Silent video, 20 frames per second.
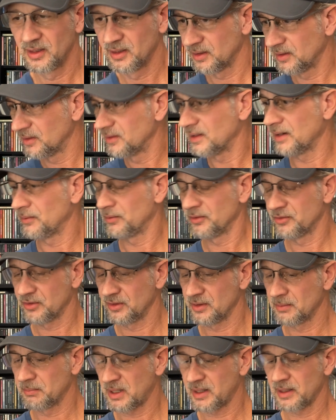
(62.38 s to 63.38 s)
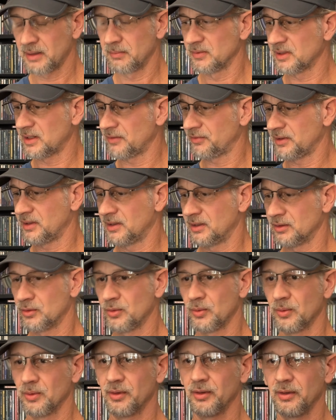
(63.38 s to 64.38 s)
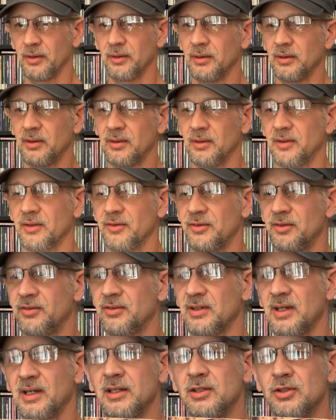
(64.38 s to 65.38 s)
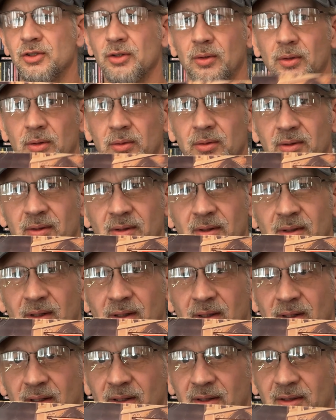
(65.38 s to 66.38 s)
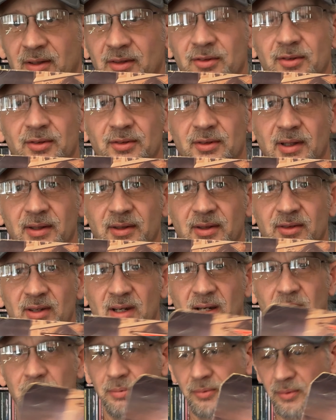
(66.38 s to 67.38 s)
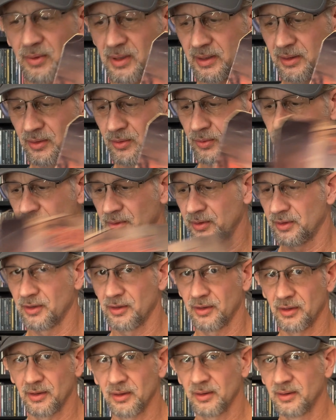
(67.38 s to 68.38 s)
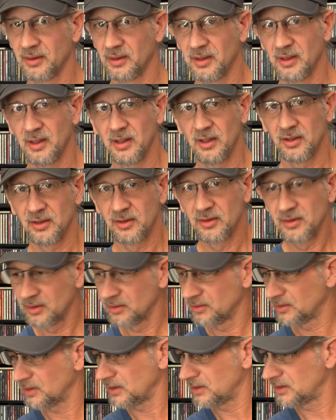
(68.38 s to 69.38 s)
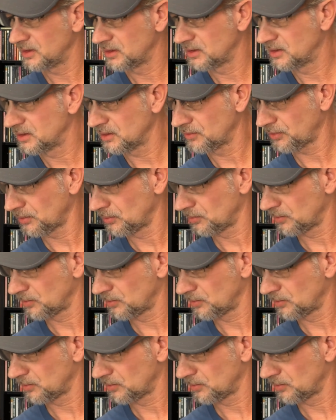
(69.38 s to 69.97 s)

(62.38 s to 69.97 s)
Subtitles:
That one's in the bottom left-hand corner. This is Angel. This is on the top right corner. They did it different